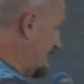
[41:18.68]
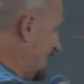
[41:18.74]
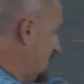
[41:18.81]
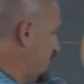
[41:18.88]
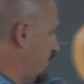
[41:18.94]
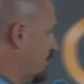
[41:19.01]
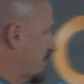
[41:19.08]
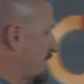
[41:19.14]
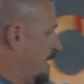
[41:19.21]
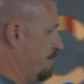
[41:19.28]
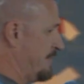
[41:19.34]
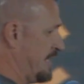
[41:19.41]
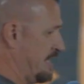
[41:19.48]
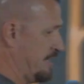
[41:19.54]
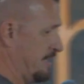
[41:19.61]
need you to
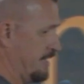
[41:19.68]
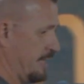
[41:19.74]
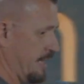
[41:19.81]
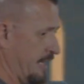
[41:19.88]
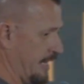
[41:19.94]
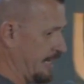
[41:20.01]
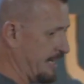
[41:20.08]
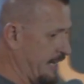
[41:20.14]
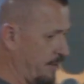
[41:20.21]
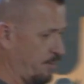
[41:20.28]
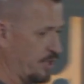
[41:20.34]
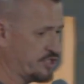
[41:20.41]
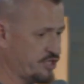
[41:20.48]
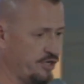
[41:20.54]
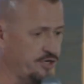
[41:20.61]
come in and I
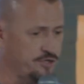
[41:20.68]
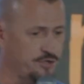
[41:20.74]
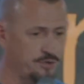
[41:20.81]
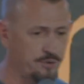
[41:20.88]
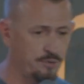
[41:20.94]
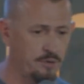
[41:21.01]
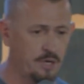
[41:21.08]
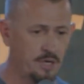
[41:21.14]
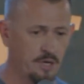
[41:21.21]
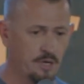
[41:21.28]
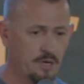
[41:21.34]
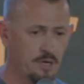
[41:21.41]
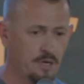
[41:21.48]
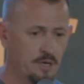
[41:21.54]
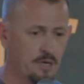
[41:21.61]
want you to do
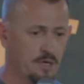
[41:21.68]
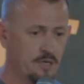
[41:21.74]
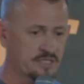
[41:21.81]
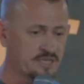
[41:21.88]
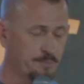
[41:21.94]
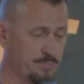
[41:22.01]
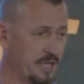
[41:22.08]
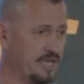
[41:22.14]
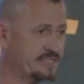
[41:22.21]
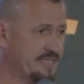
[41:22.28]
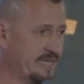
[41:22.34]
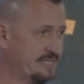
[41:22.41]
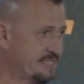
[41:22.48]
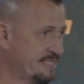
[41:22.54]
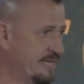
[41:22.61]
some blood
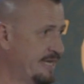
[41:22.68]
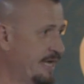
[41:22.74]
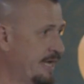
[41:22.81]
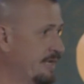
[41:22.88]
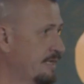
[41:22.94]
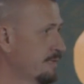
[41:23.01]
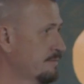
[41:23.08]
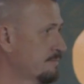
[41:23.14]
tests today.